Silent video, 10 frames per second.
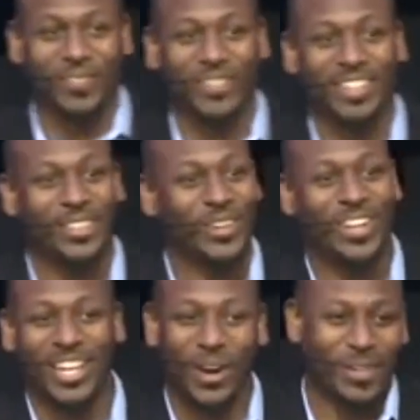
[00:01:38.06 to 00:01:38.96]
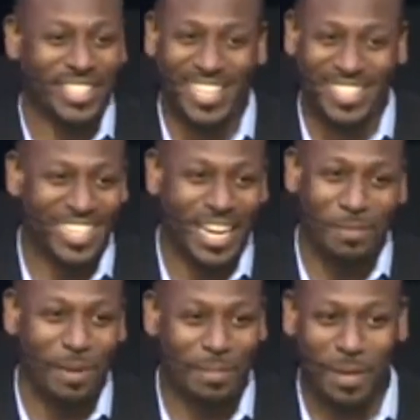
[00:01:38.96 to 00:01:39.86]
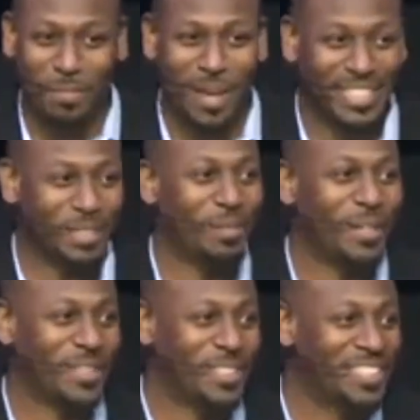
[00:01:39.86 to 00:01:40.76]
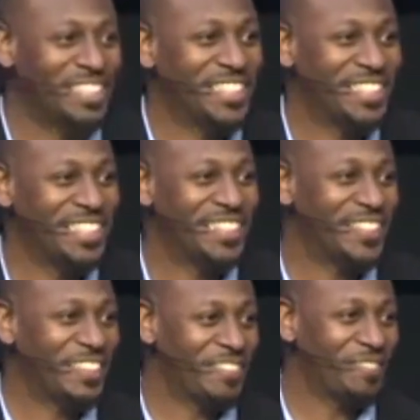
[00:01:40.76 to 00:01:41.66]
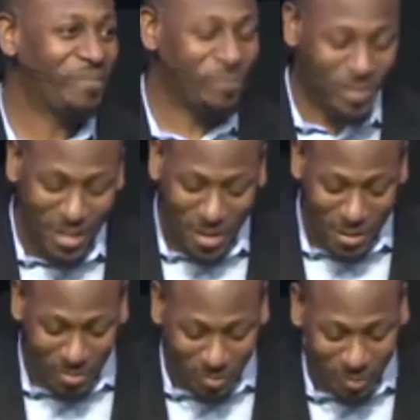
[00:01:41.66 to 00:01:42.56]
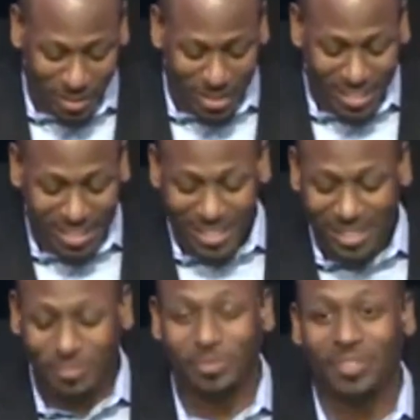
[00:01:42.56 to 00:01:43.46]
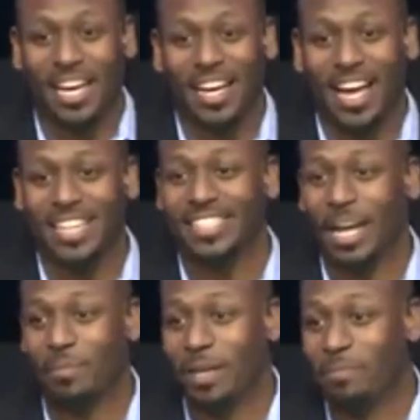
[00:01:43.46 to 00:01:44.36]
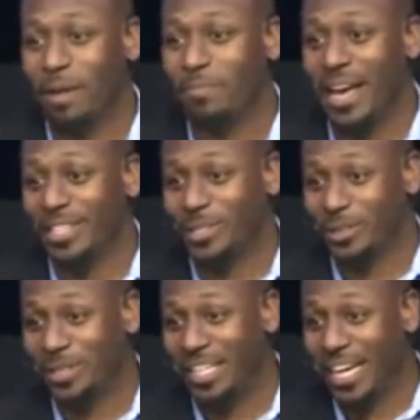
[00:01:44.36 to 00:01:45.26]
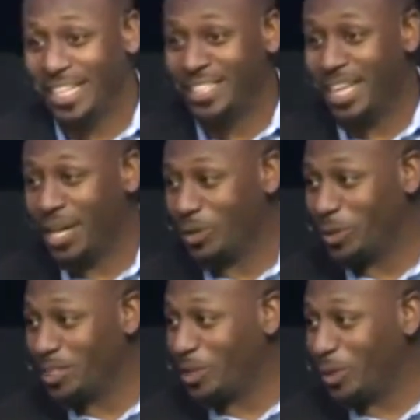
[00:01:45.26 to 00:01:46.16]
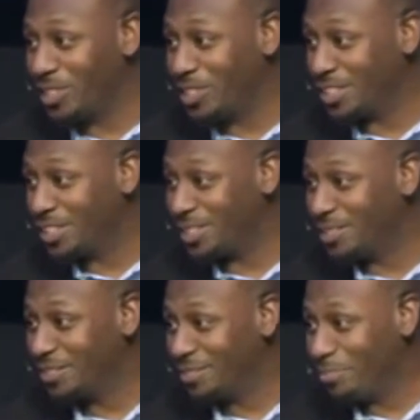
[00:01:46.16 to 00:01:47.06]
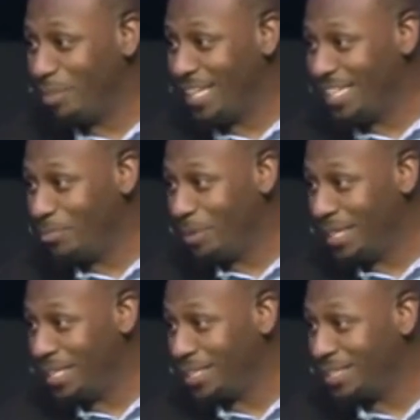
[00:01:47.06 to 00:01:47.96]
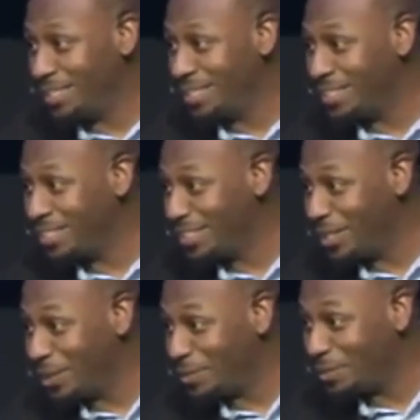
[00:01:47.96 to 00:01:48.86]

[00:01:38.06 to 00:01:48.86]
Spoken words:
You know, he always got to say he beat me in basketball. I stopped at my master's. He got his doctorate, so he just beating me, you know.